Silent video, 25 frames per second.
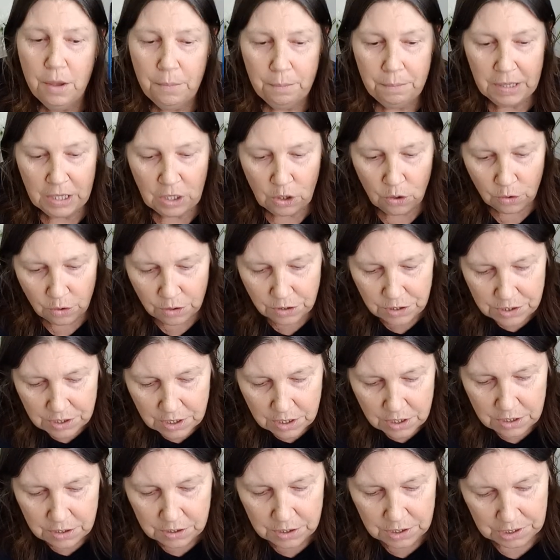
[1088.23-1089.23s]
because
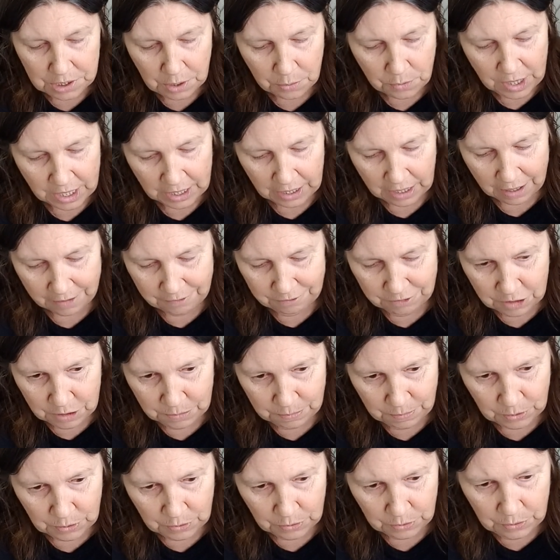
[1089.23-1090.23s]
it's so
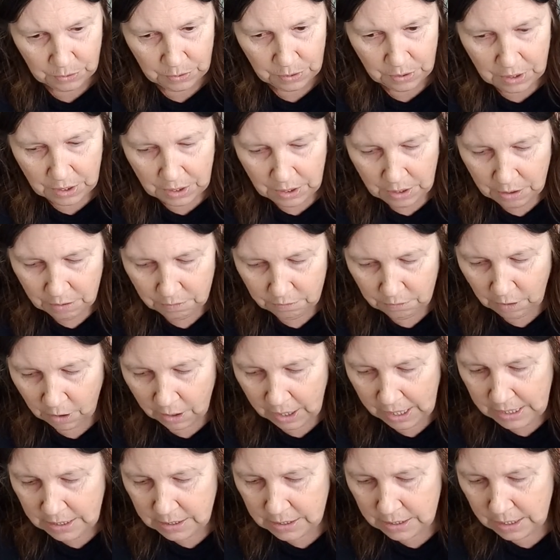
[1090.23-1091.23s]
uncomfortable.
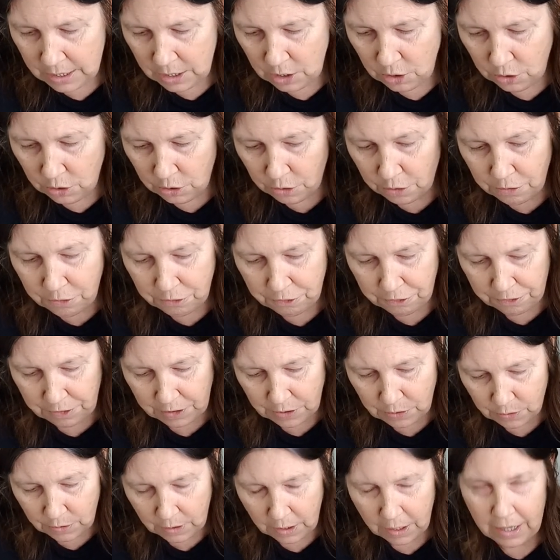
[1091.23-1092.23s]
Right, you
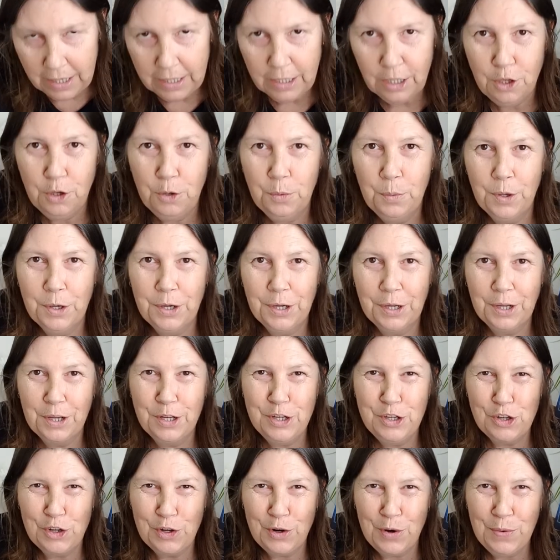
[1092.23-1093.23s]
feel like you want to
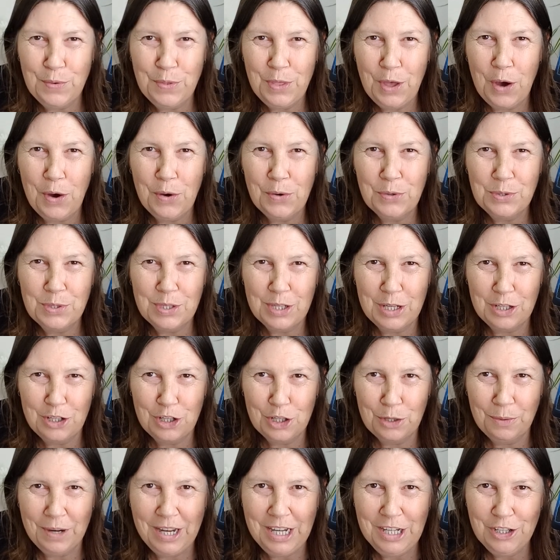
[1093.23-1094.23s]
control the whole
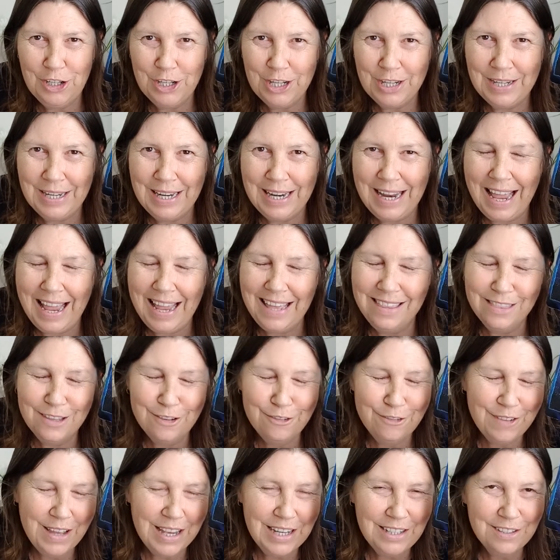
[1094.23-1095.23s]
situation, and the
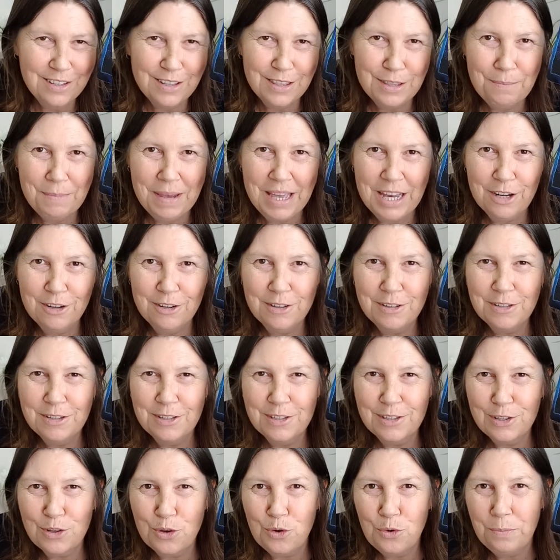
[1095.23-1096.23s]
fact of the matter
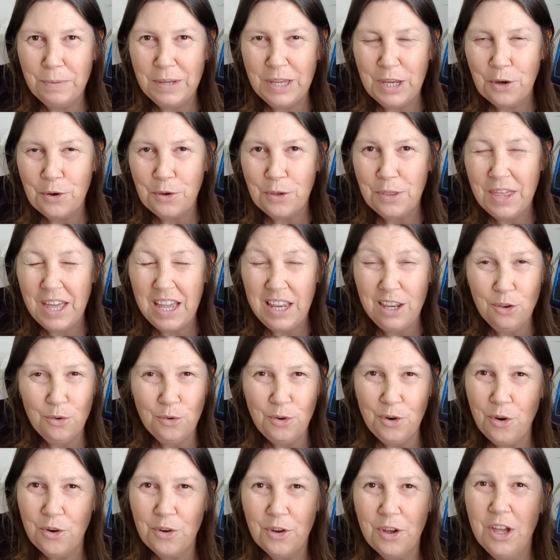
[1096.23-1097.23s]
is, Scorpio, that you're
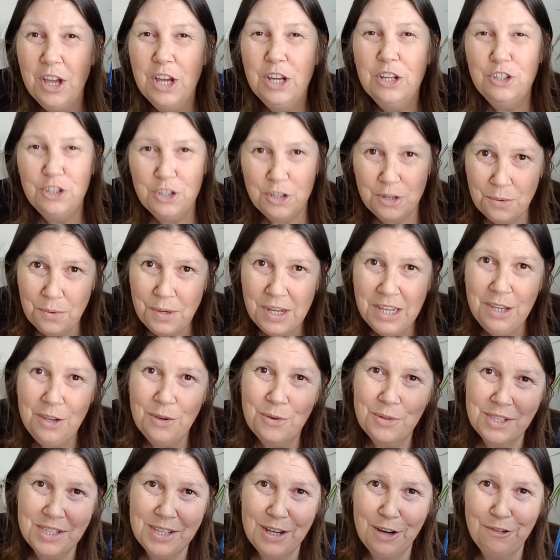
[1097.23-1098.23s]
not doing
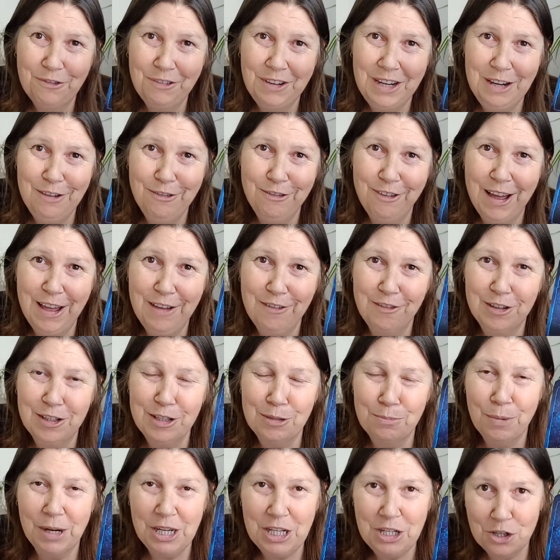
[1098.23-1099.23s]
yourself any favors
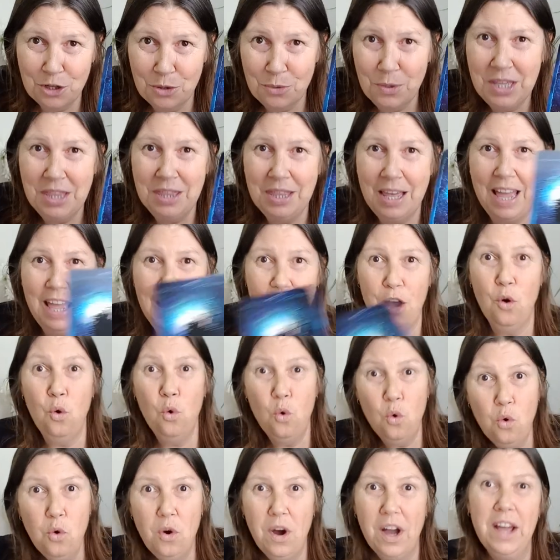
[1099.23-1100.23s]
by doing that,
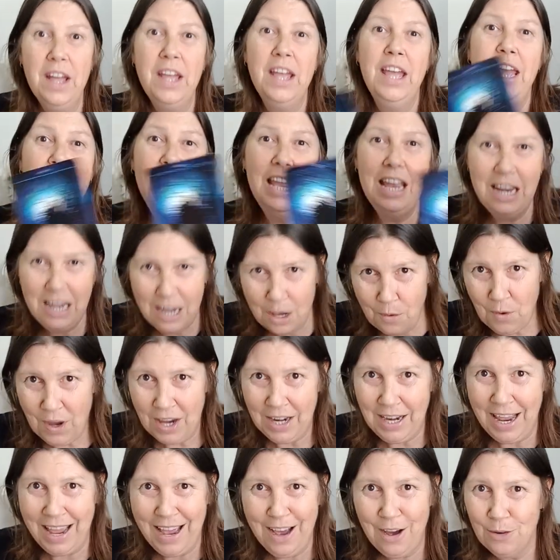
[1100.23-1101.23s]
or
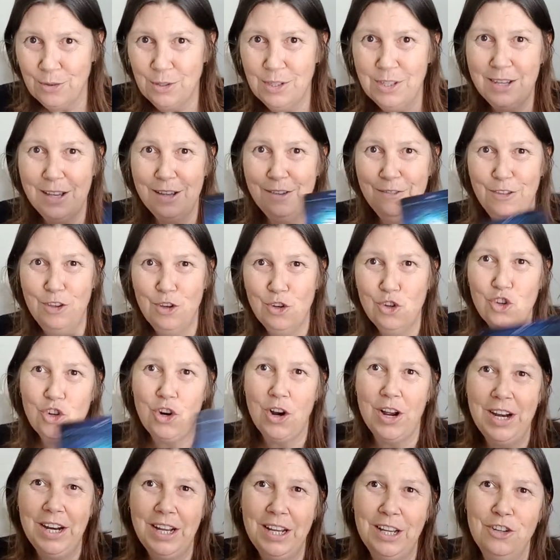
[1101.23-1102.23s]
anyone else, if you're
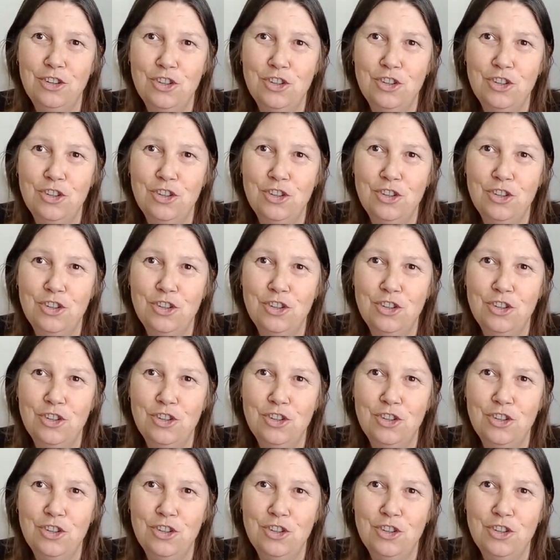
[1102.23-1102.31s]
trying to